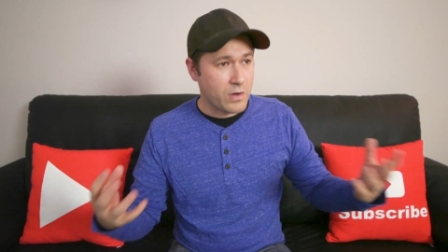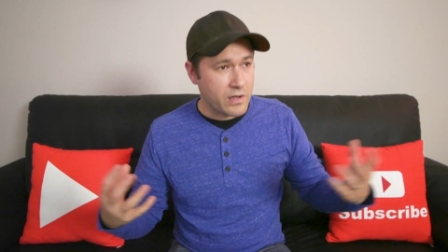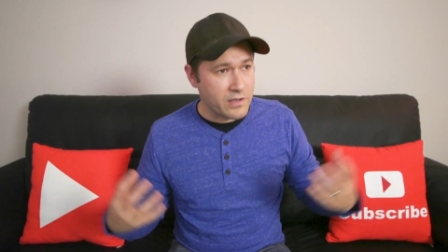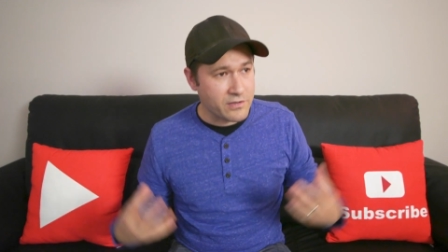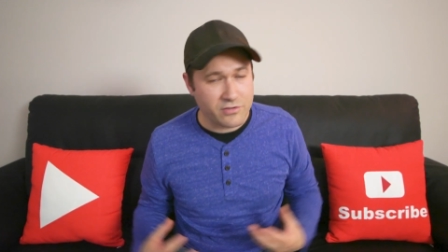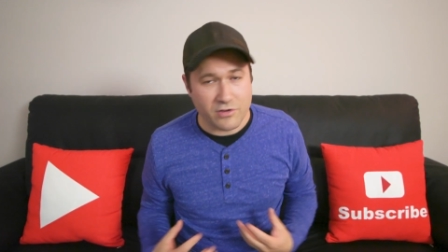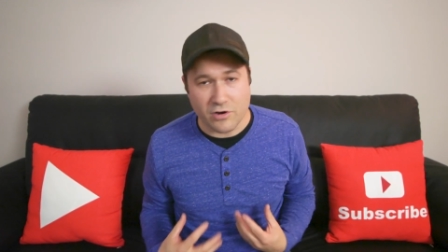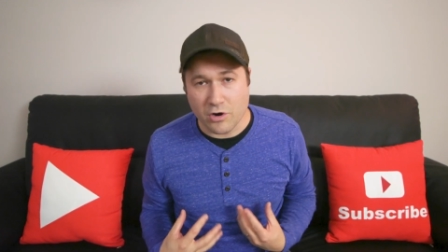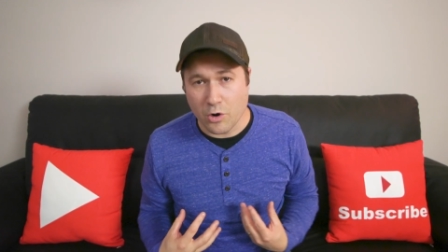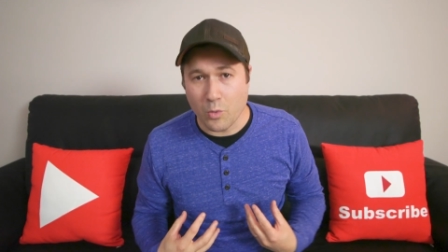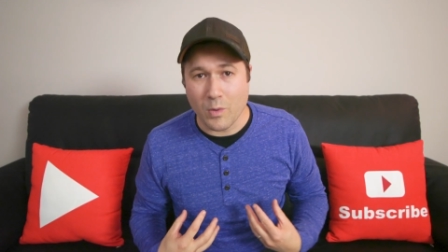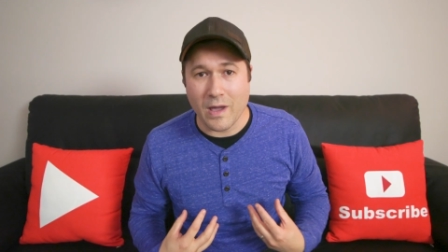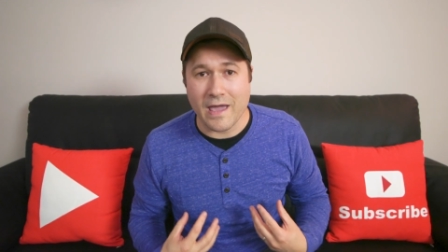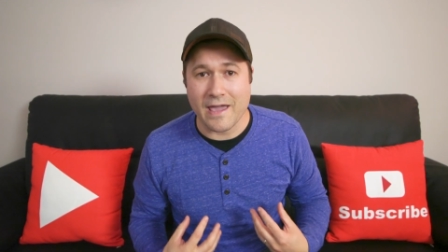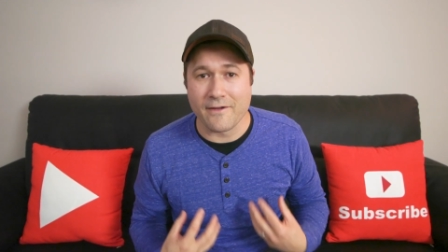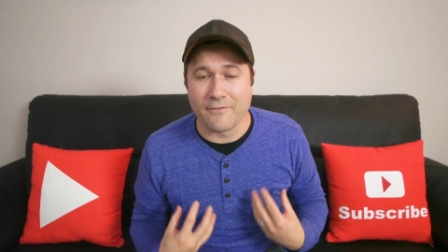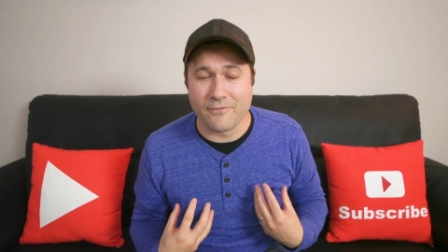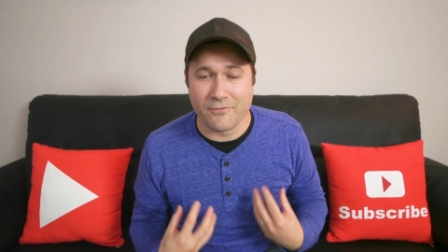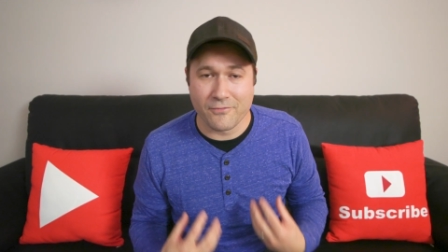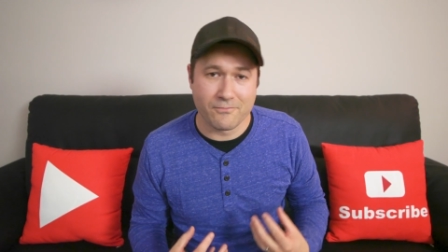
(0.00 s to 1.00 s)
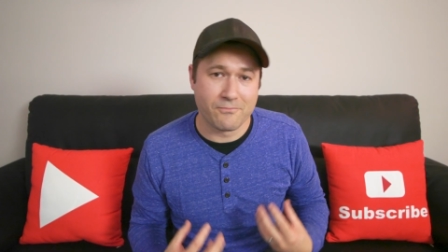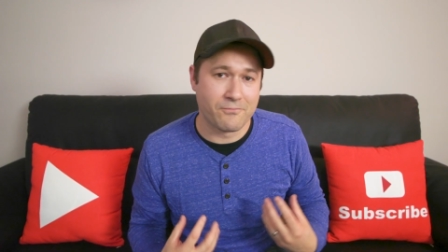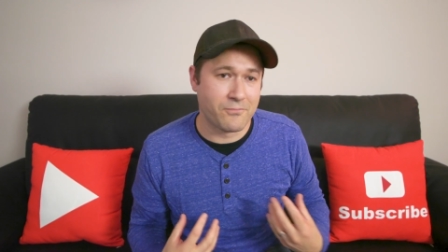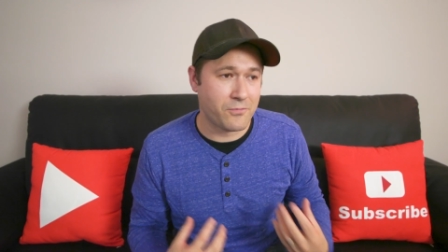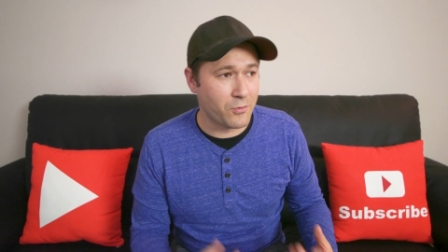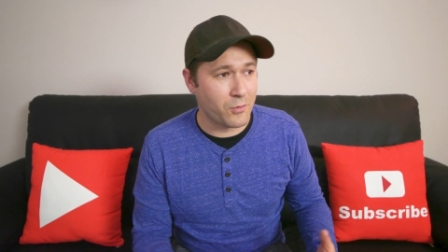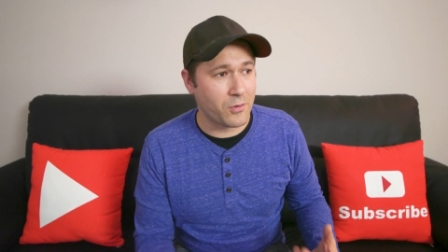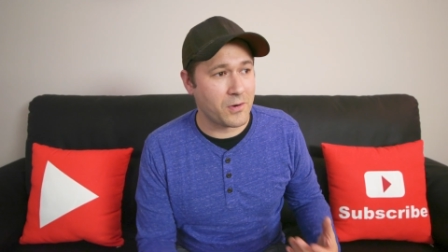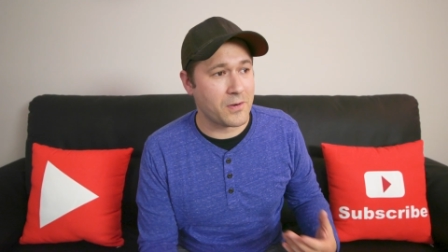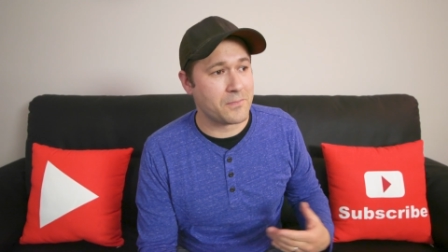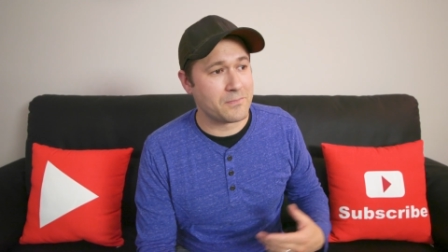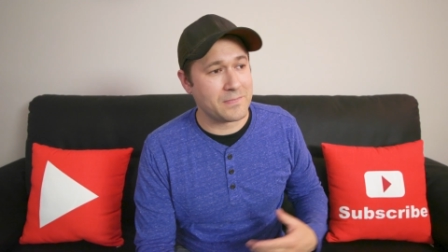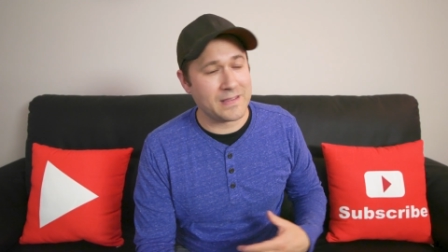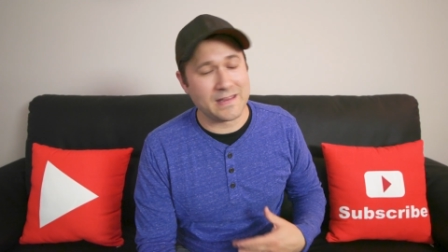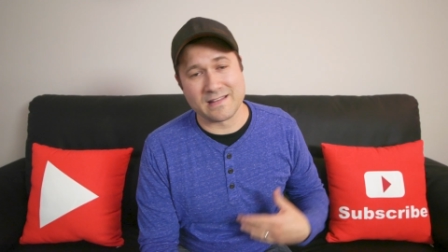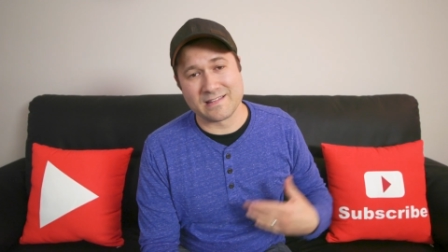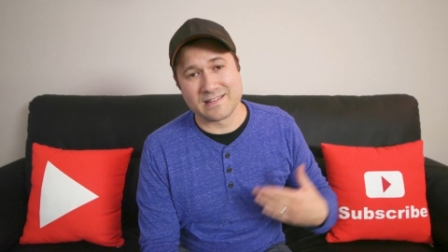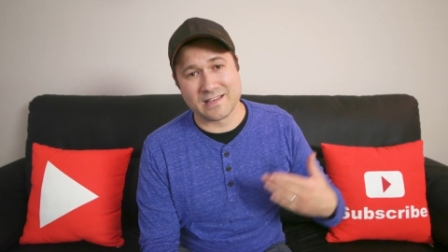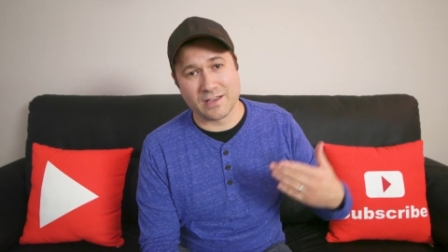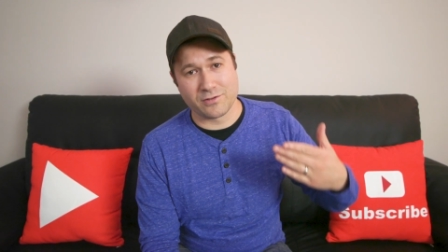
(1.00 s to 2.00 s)
is there a way for
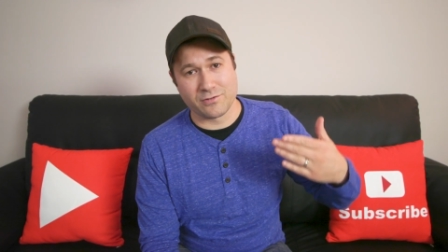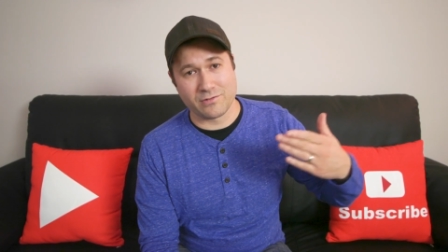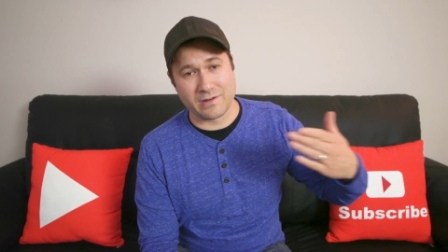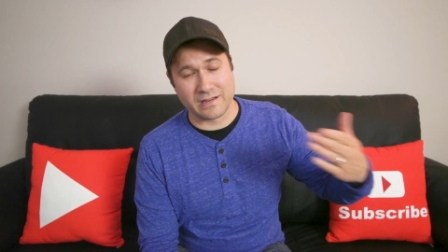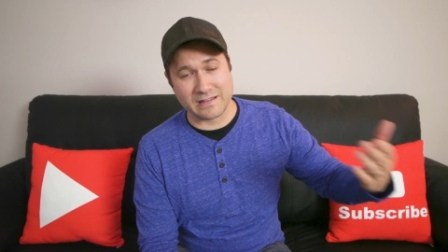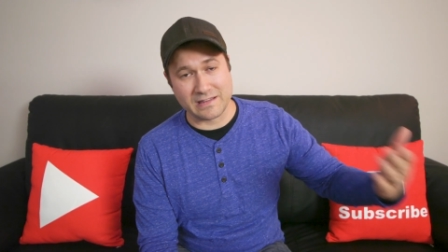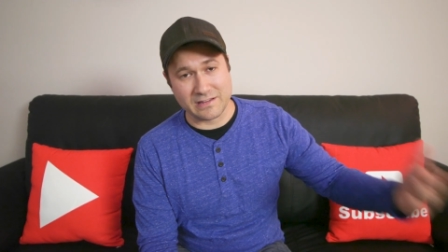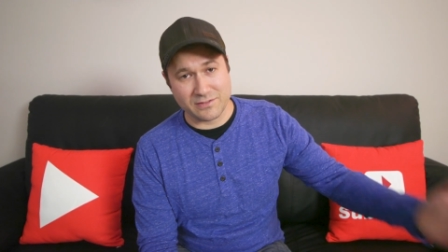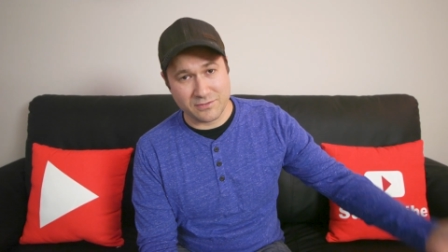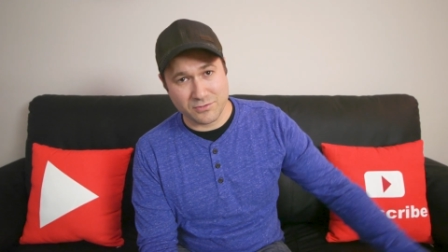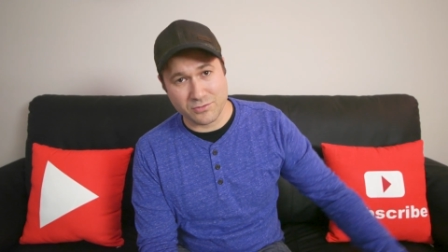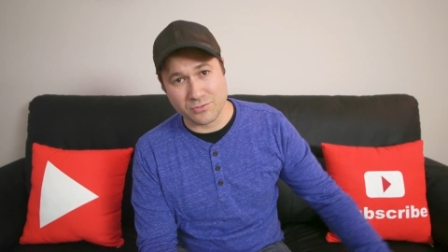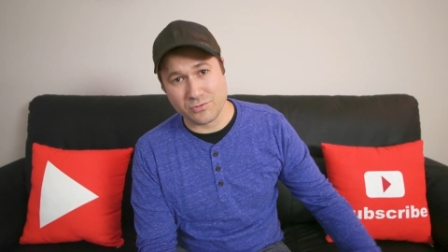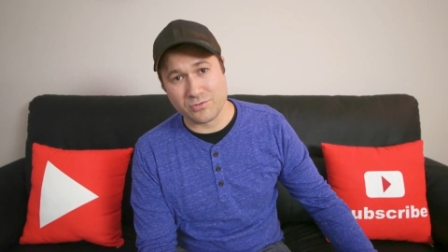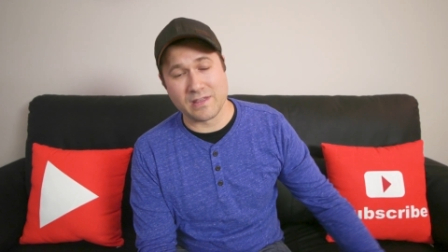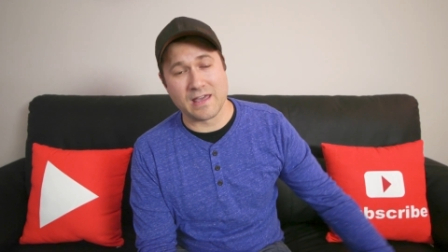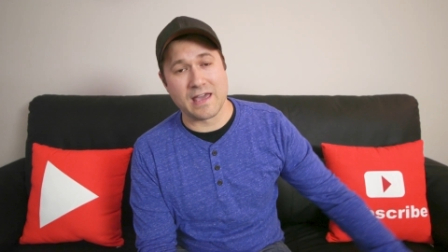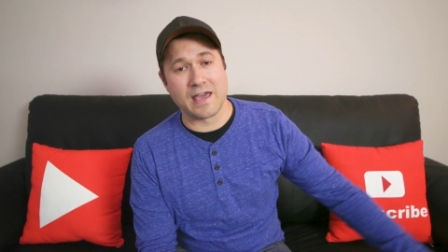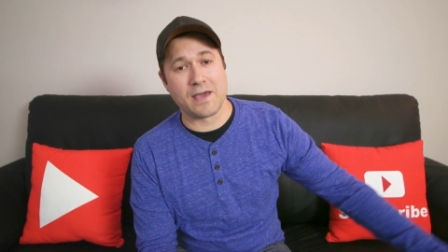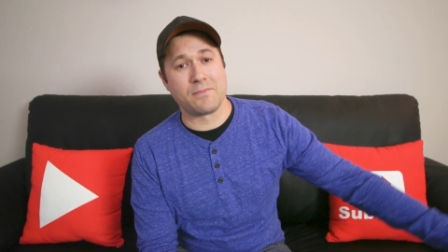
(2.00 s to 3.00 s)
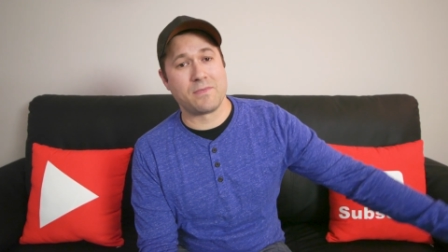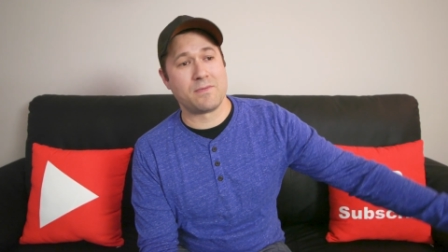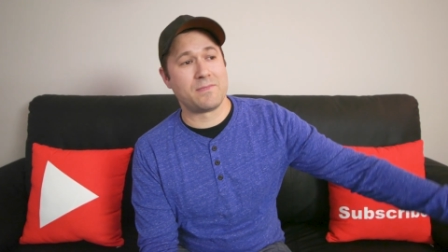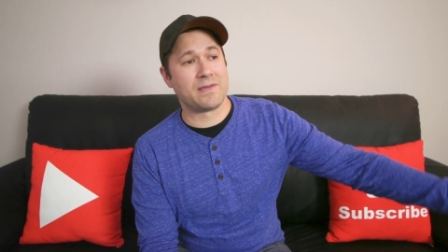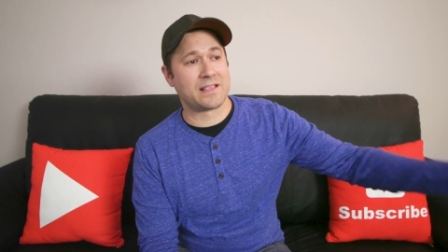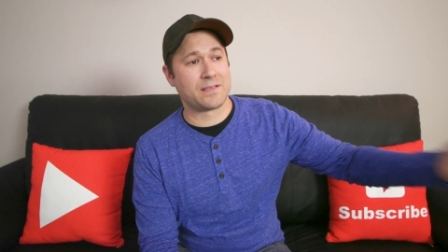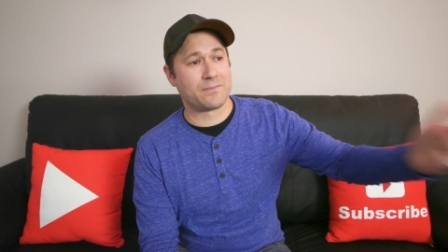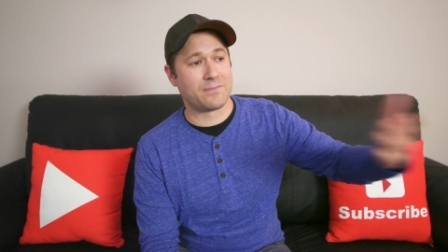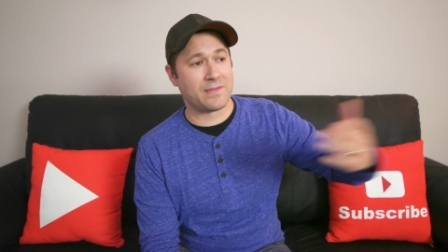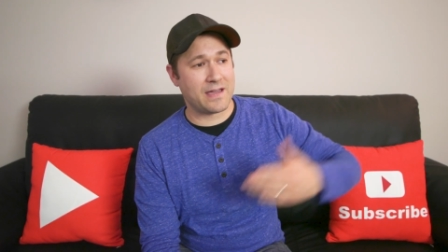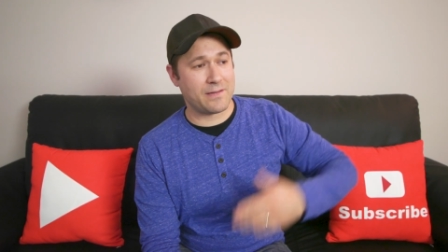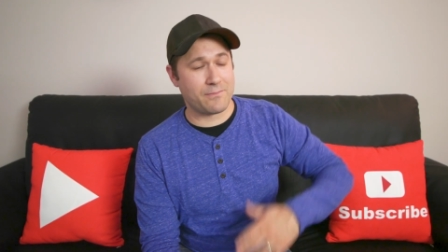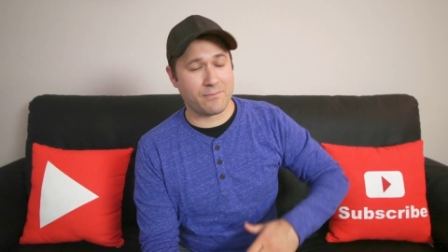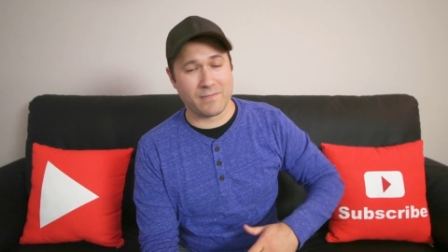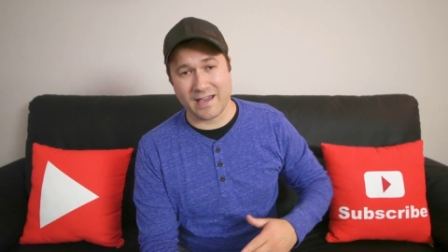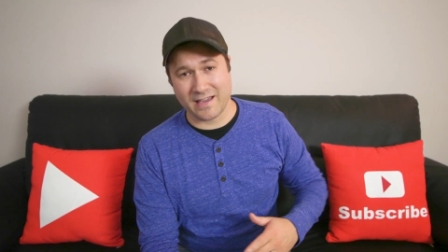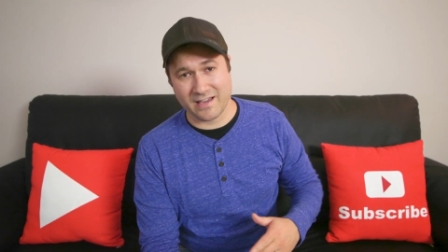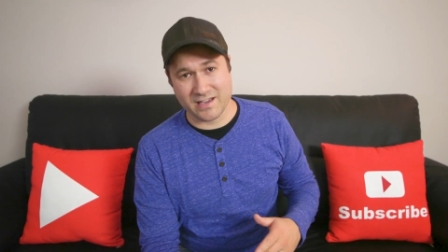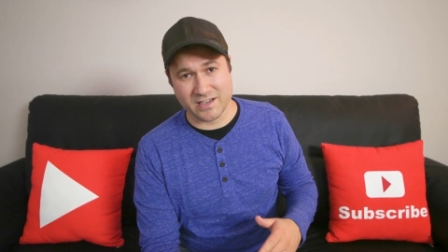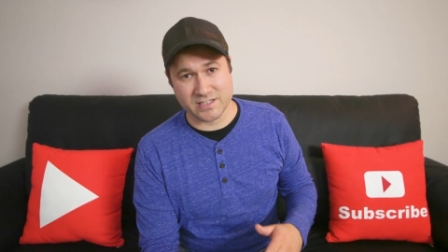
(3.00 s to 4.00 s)
me to sell directly to them and make them my,
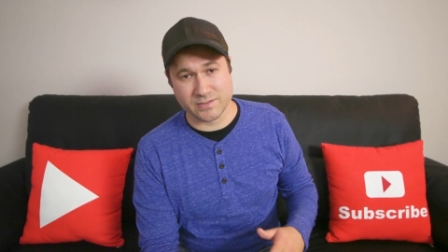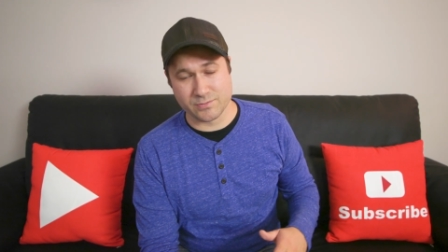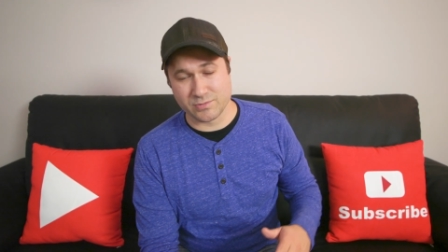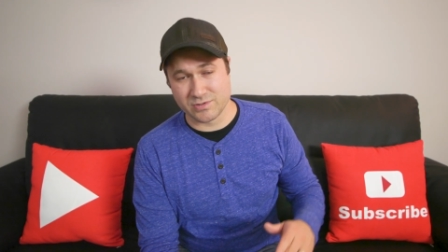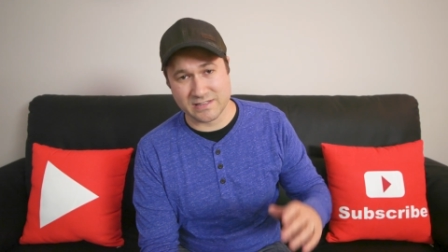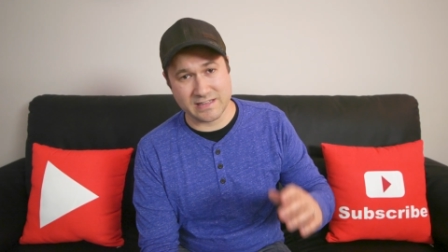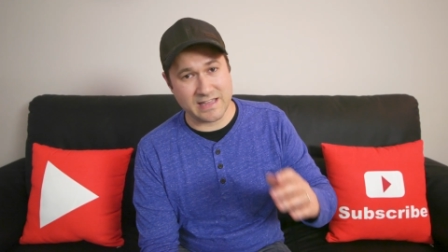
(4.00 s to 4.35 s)
my, customers.